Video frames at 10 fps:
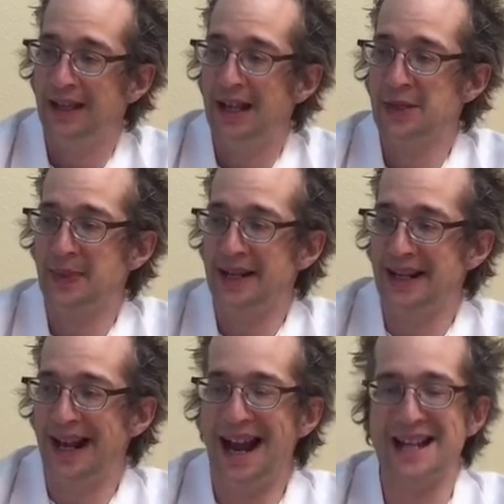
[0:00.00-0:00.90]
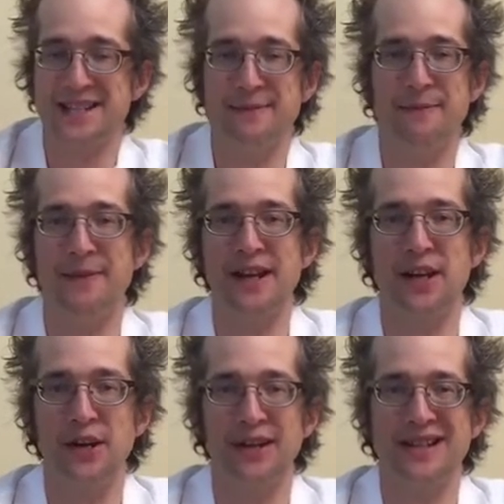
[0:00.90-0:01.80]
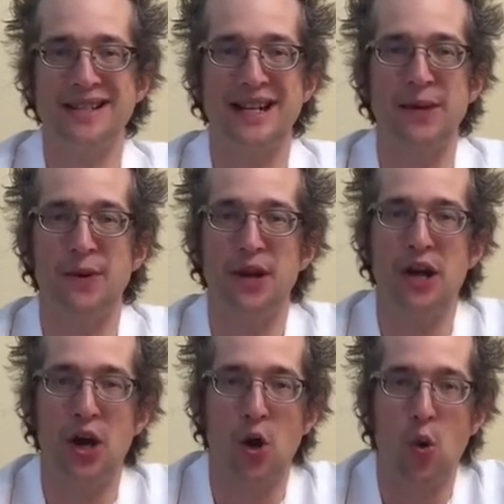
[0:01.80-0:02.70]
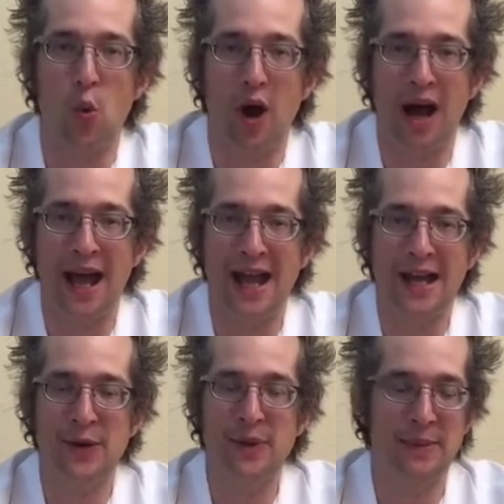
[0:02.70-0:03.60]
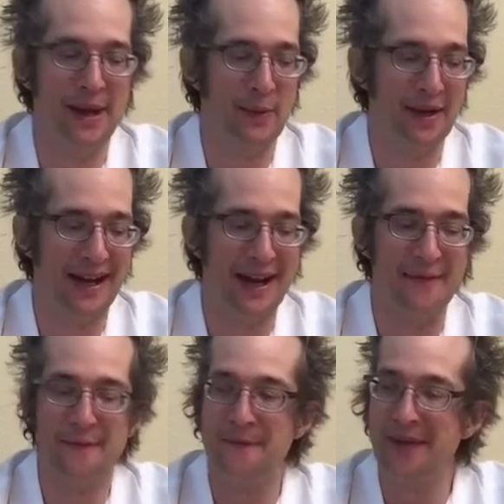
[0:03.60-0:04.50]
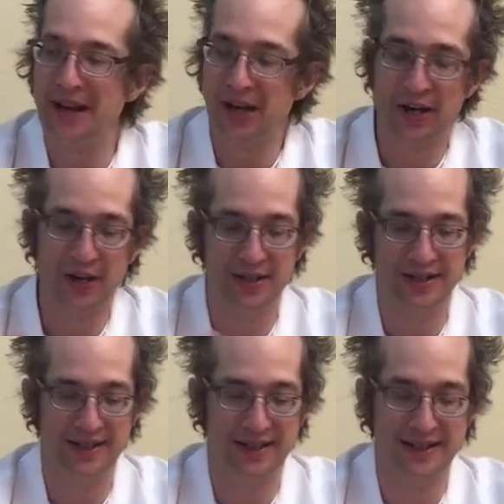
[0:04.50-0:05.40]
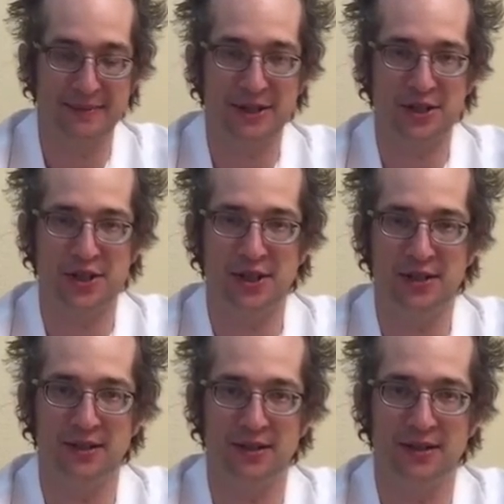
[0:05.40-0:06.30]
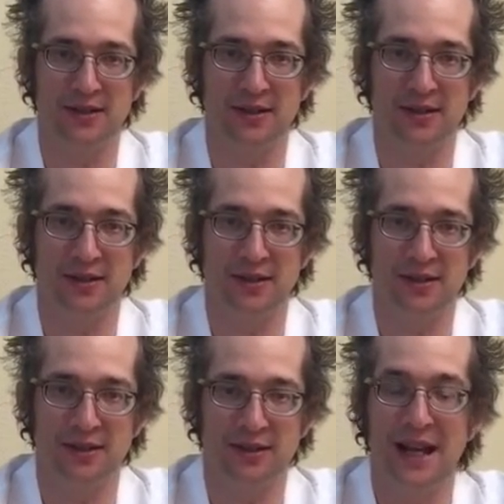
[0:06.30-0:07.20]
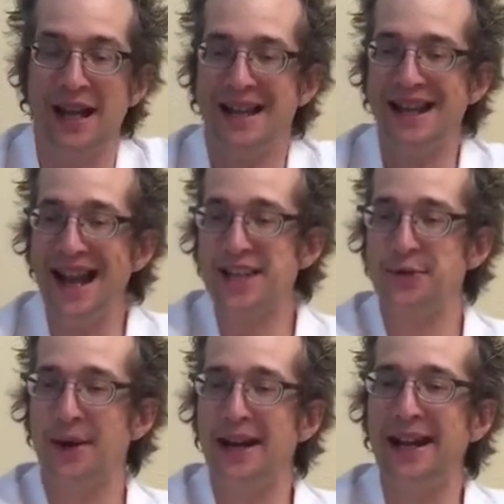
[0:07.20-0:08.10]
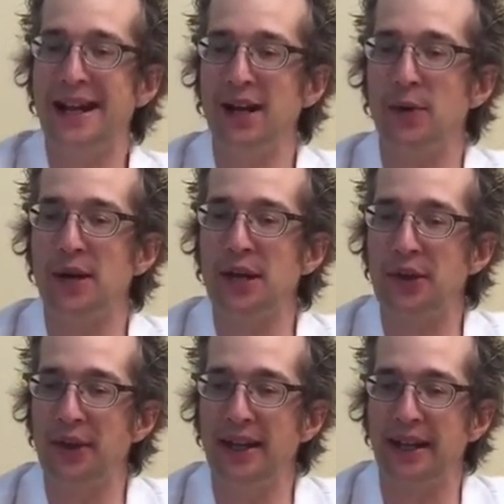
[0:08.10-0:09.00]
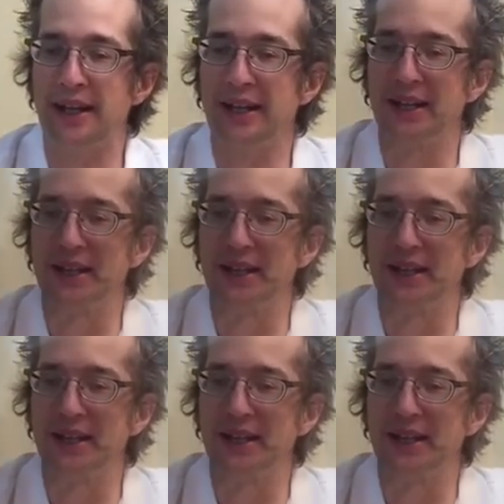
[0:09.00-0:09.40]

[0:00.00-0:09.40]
is we need to add some vinegar. Does anyone know why we might want to add vinegar to this mixture? Yes, right here. What do you think?